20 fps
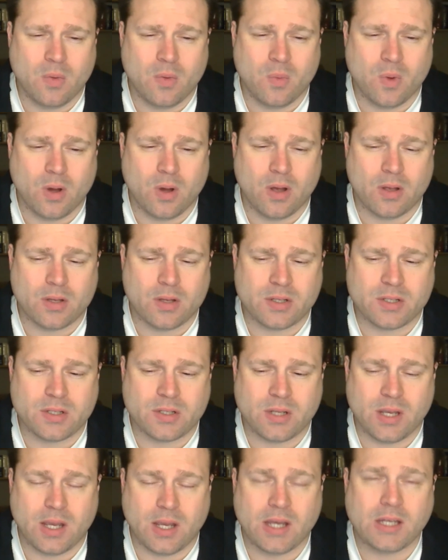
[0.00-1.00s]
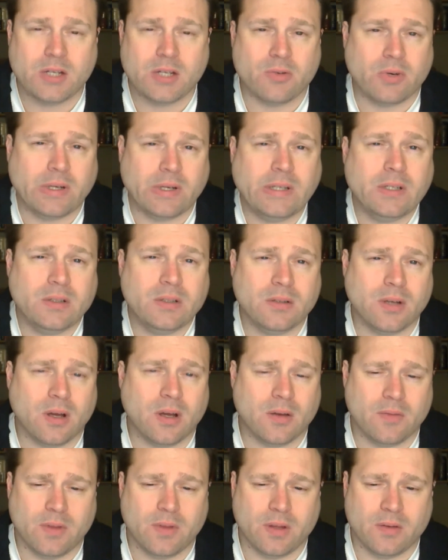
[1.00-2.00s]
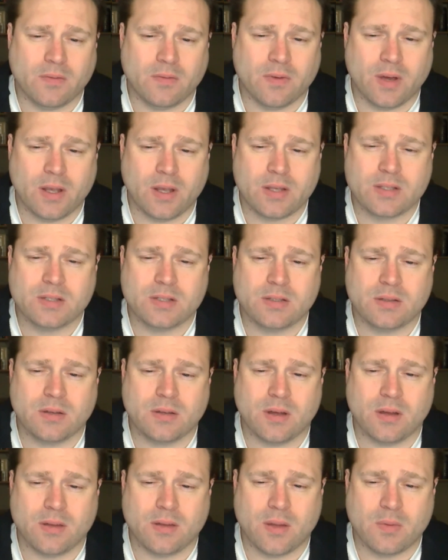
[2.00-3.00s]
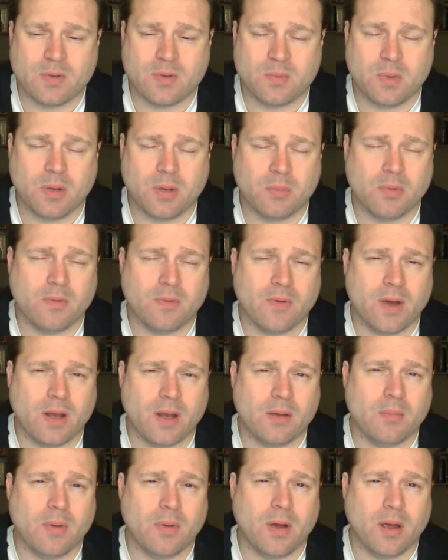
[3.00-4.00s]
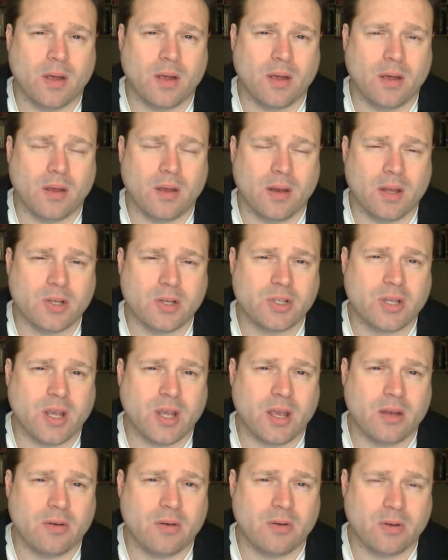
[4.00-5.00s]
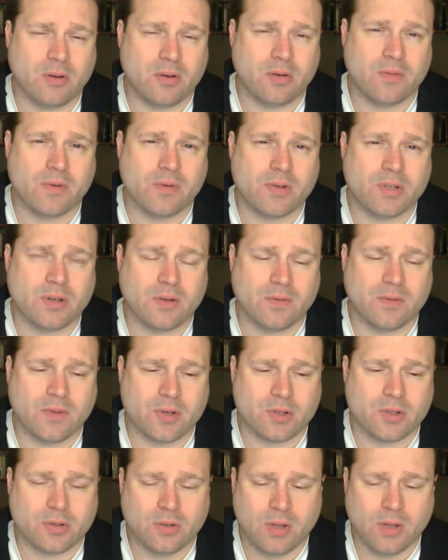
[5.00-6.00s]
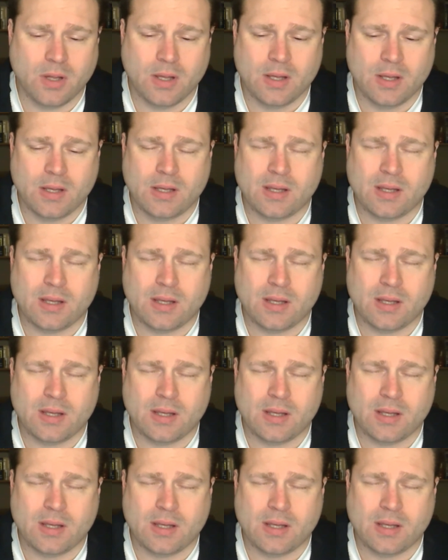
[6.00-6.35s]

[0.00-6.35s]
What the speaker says: was ignorant of the advice that was being provided by an educator and university official,